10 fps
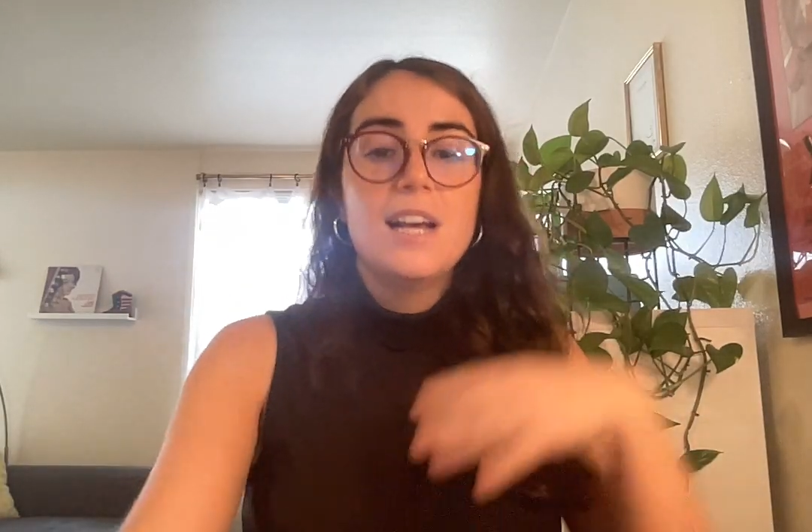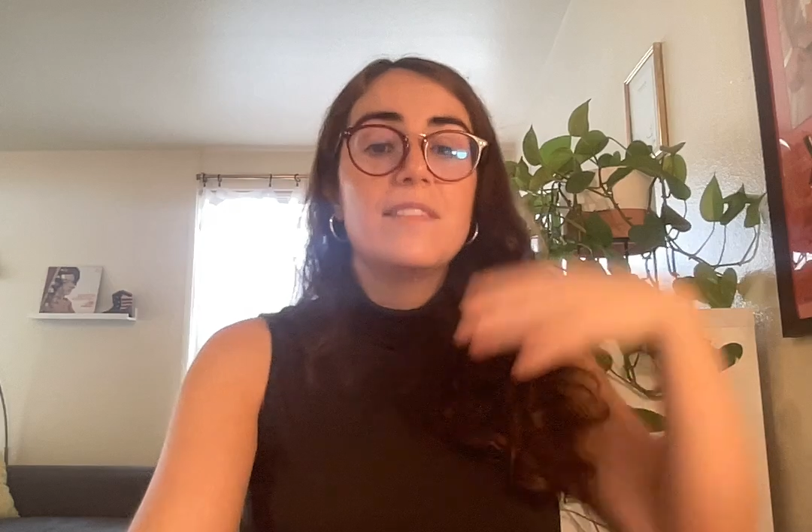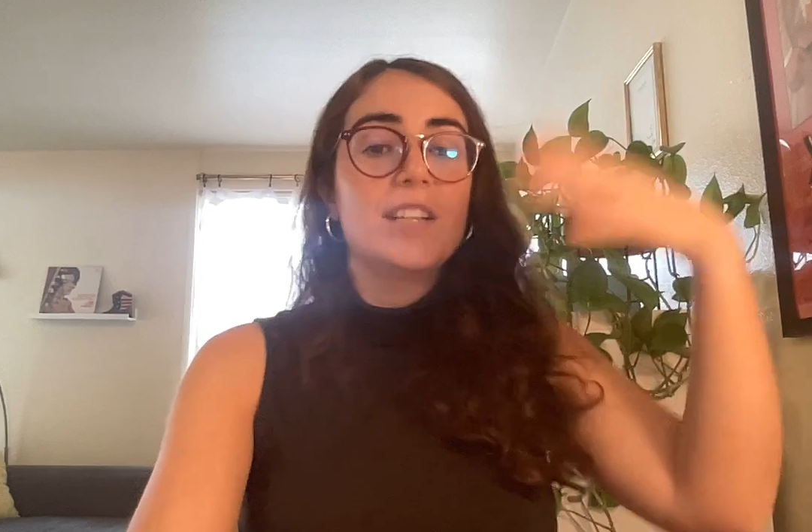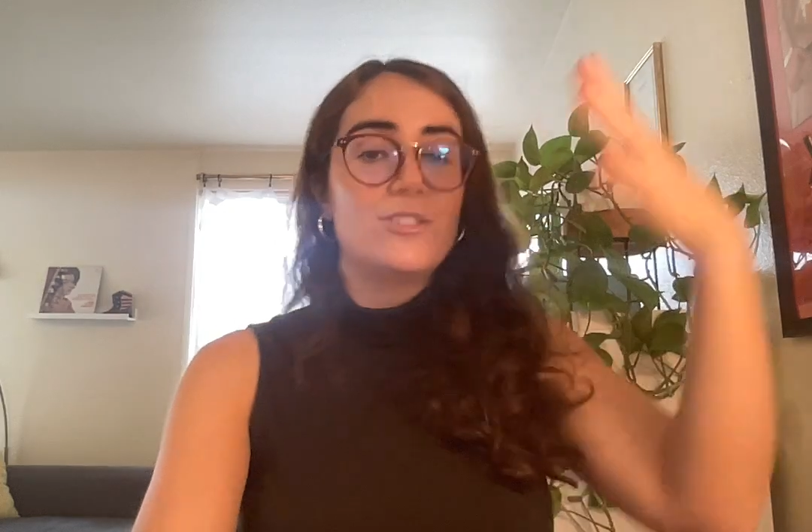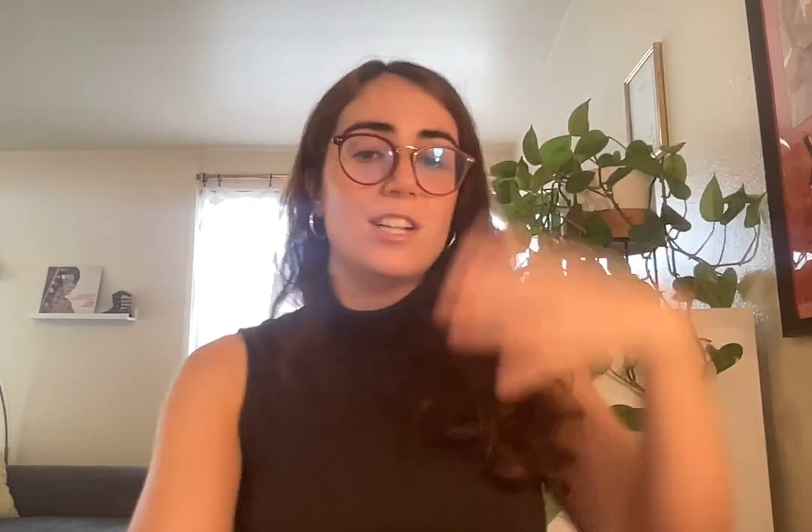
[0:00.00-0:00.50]

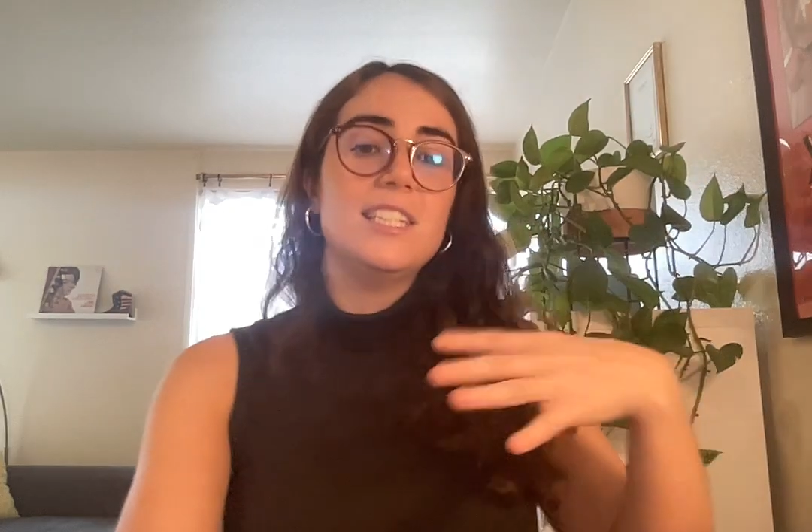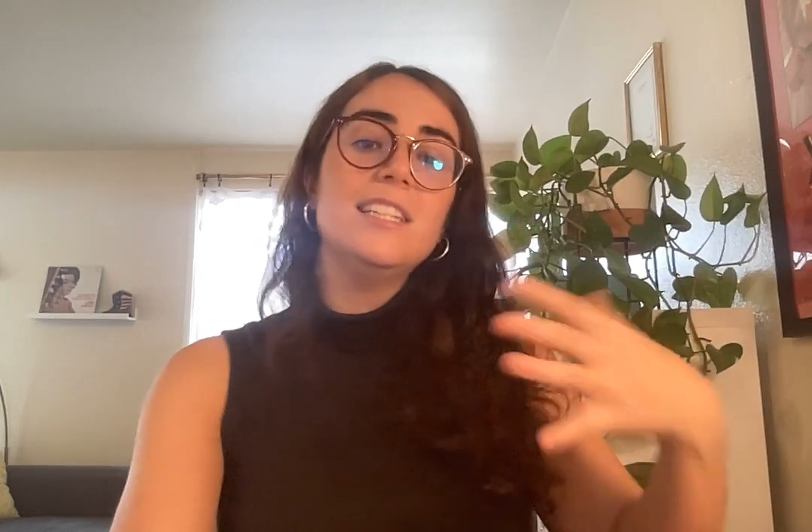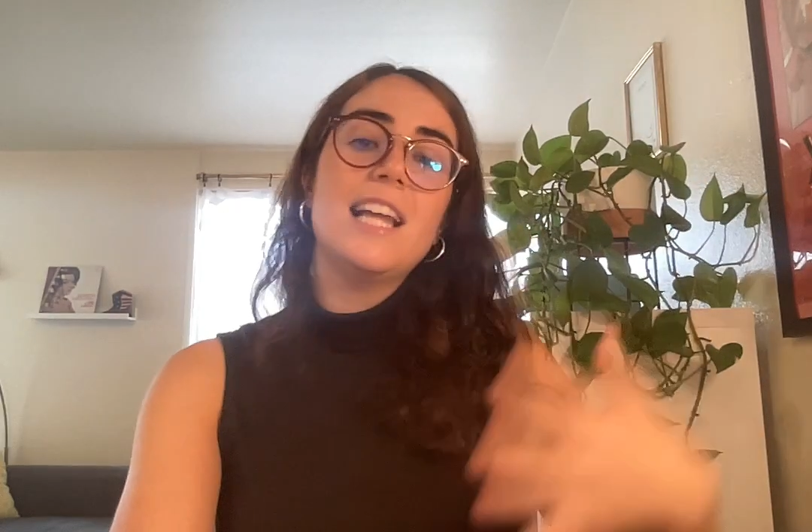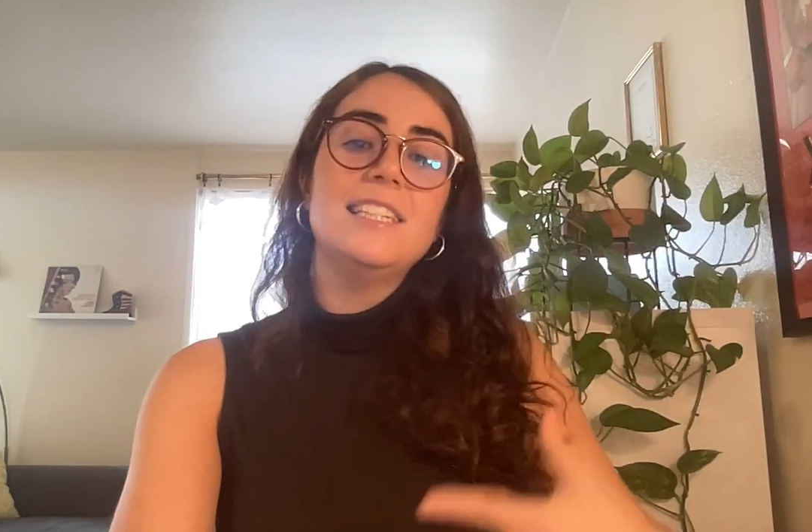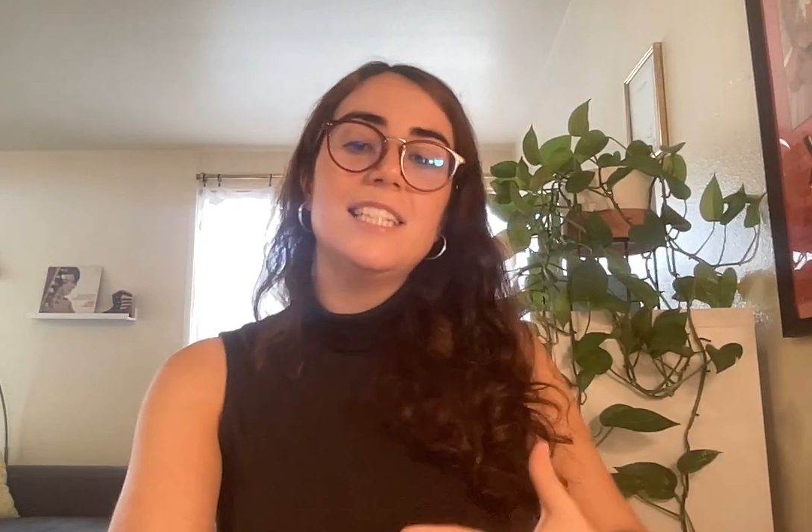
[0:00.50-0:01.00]
The
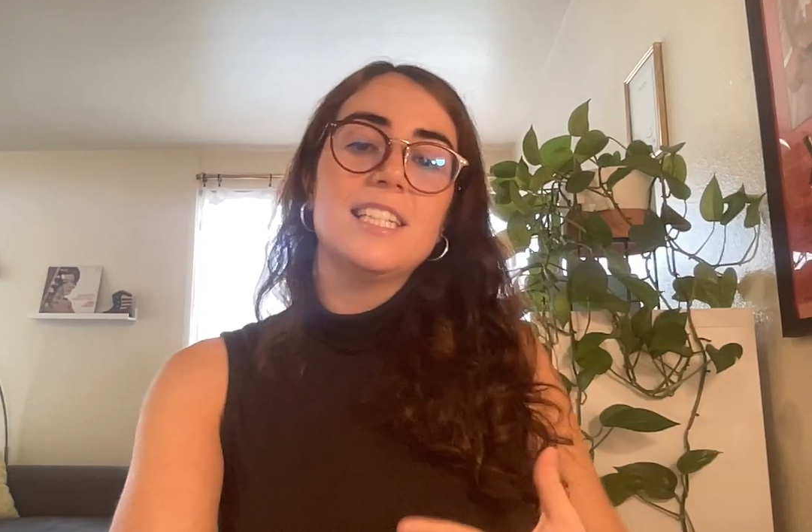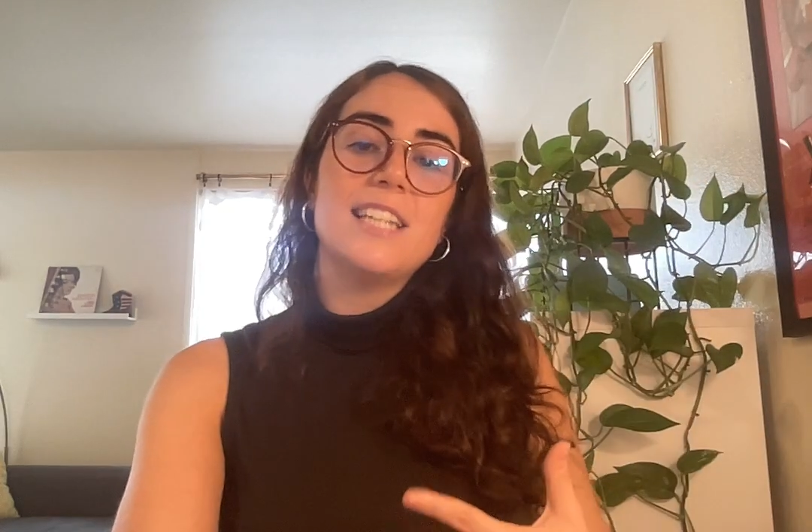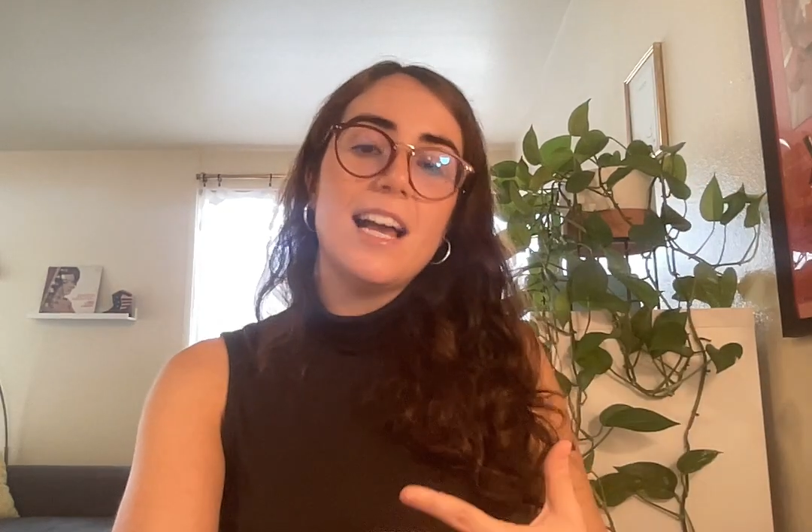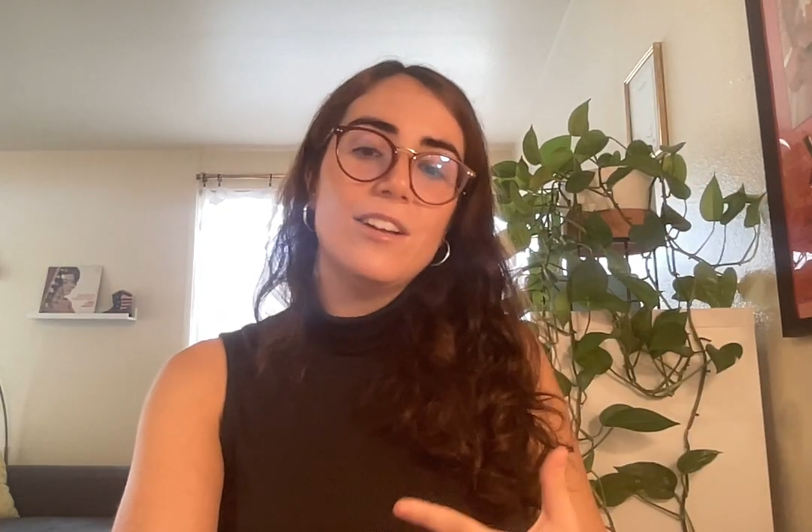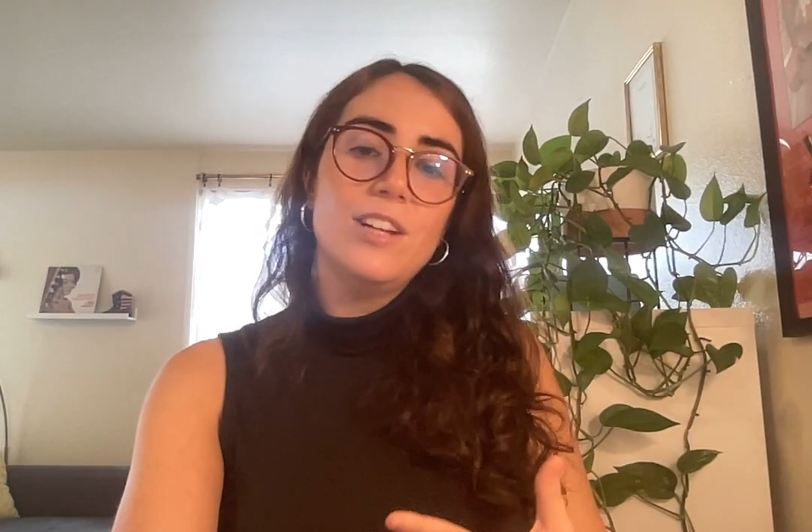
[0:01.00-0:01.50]
Transatlantic
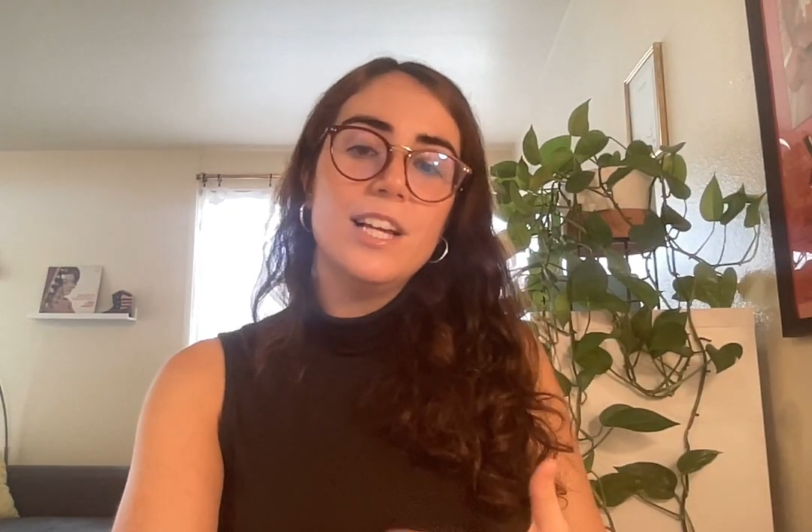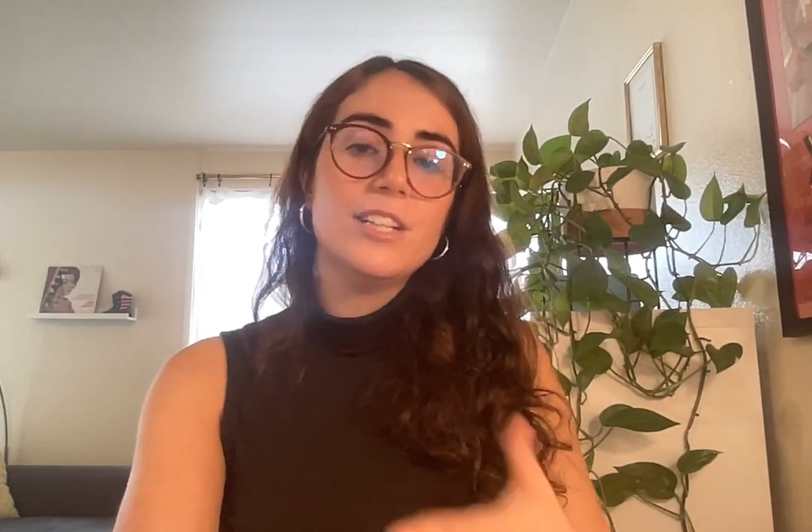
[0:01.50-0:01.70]
dialect